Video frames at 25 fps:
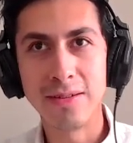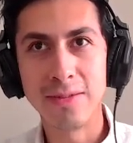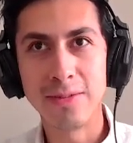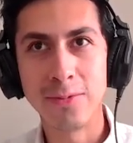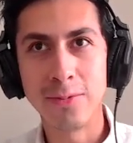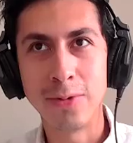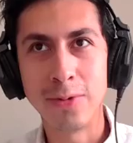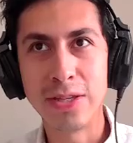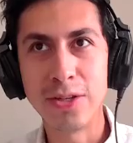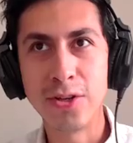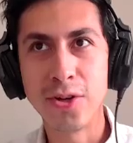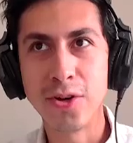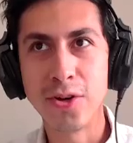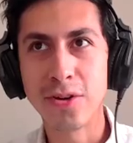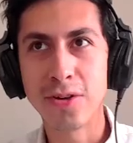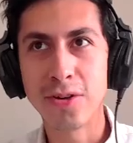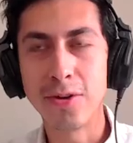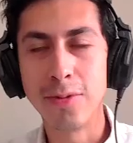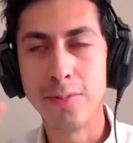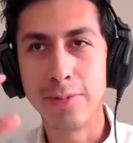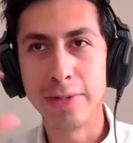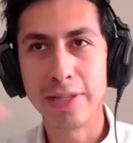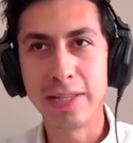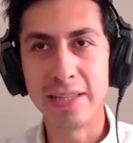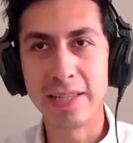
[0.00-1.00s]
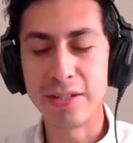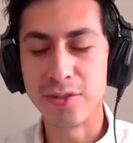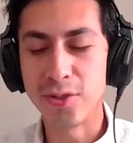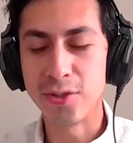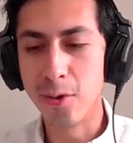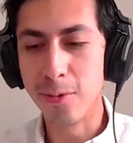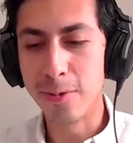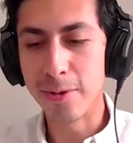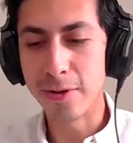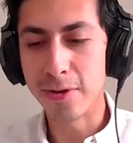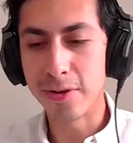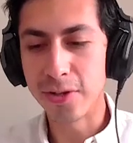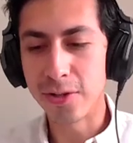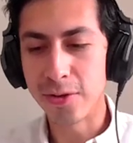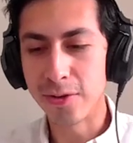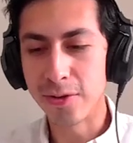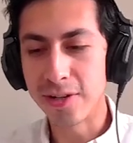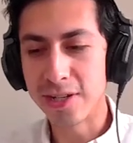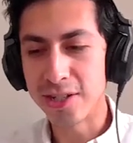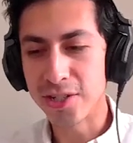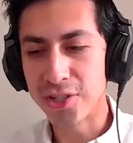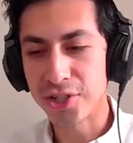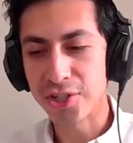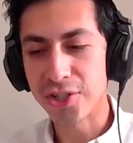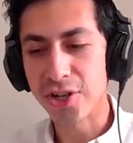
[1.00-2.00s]
you're completely sober,
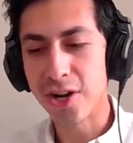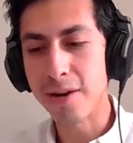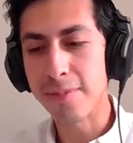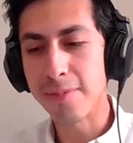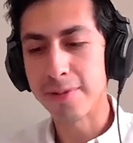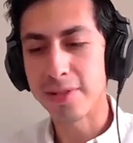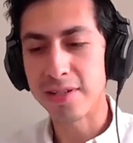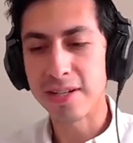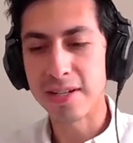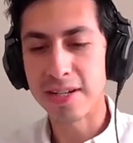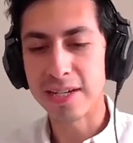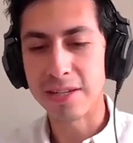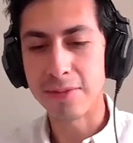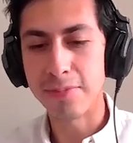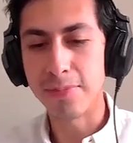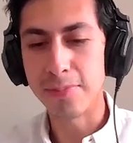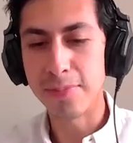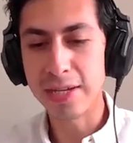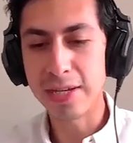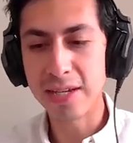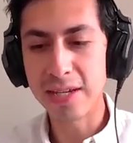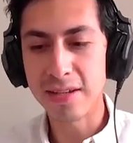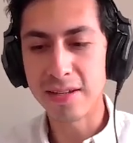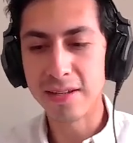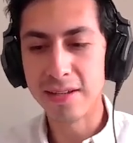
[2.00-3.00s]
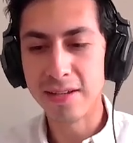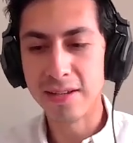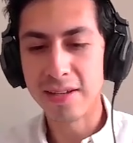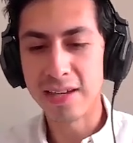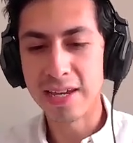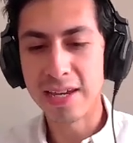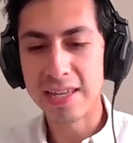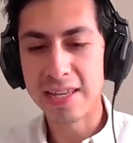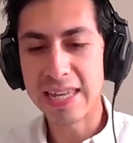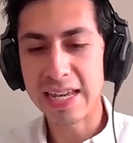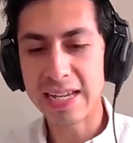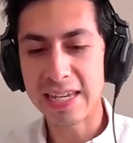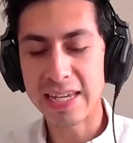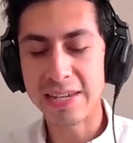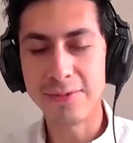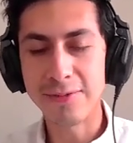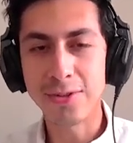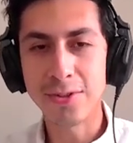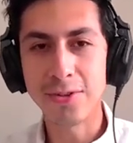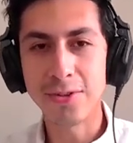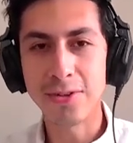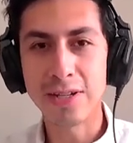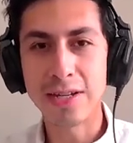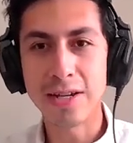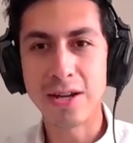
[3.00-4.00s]
you're as sharp as it can be. And that gives
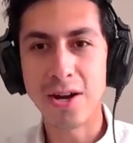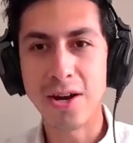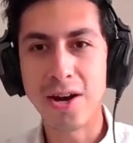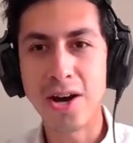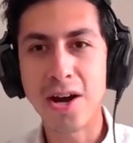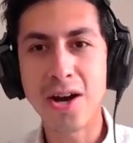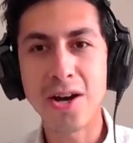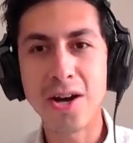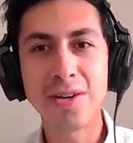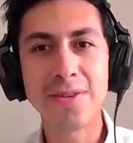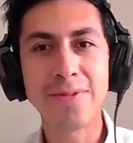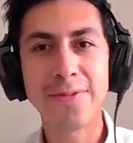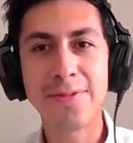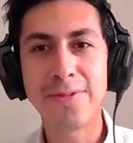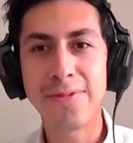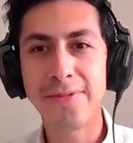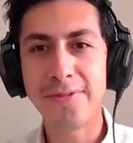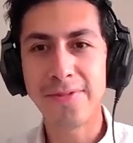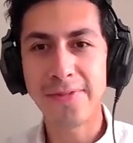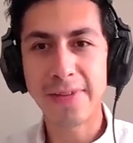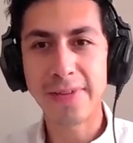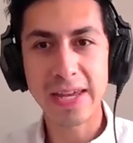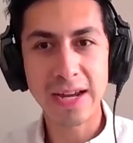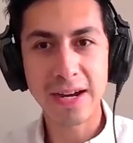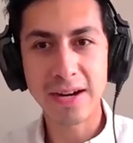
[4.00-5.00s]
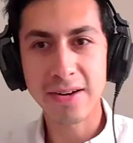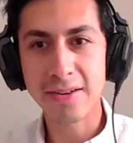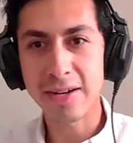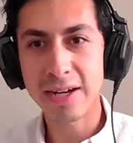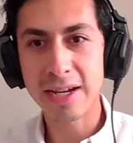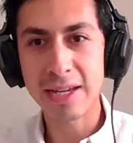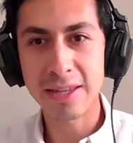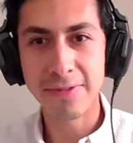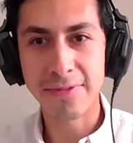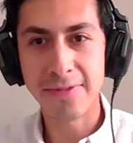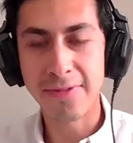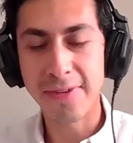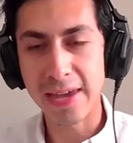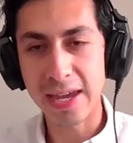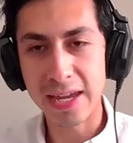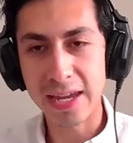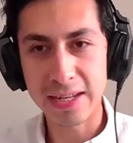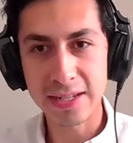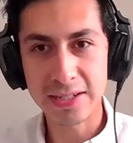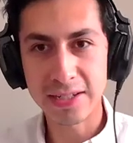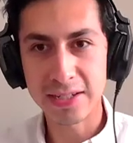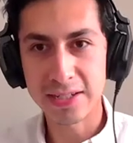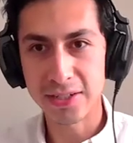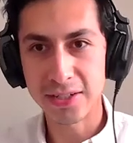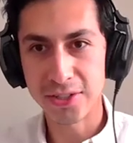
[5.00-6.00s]
you an unfair
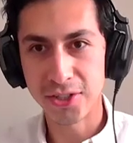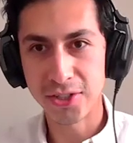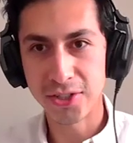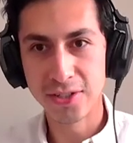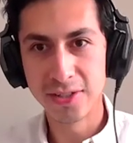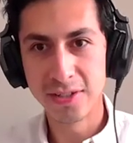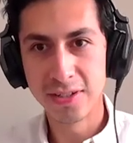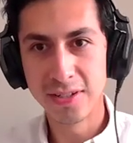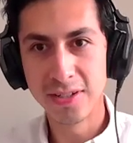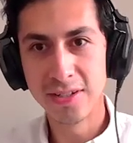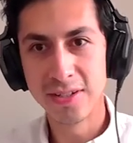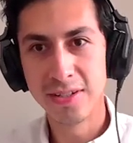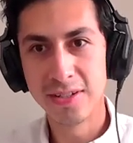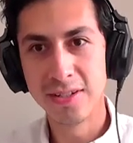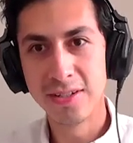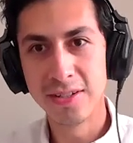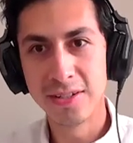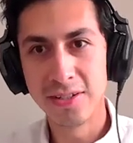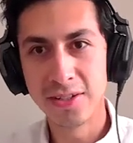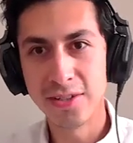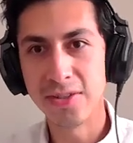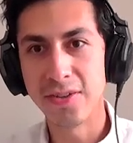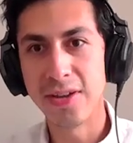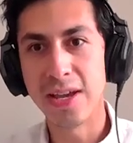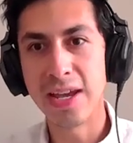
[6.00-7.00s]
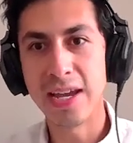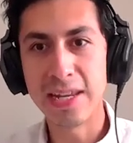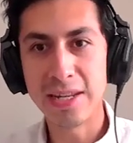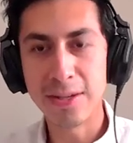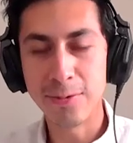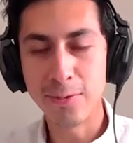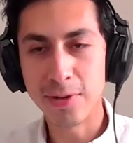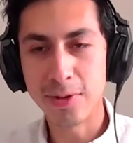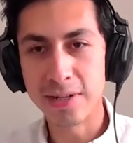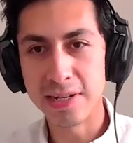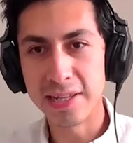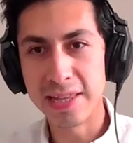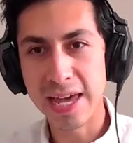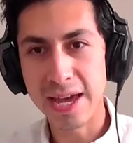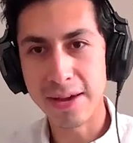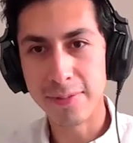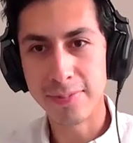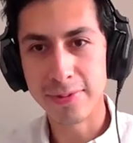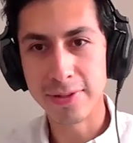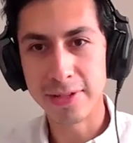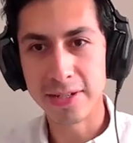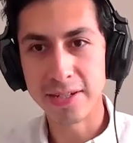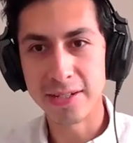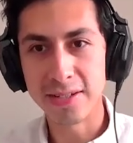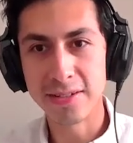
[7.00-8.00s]
advantage to anyone in that
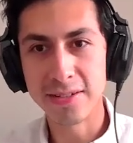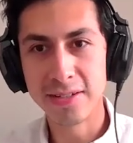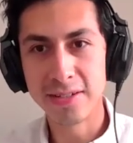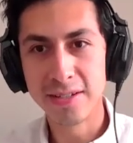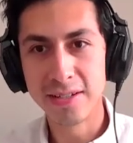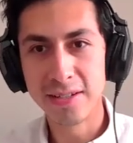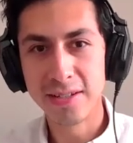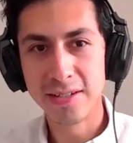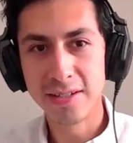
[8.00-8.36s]
place.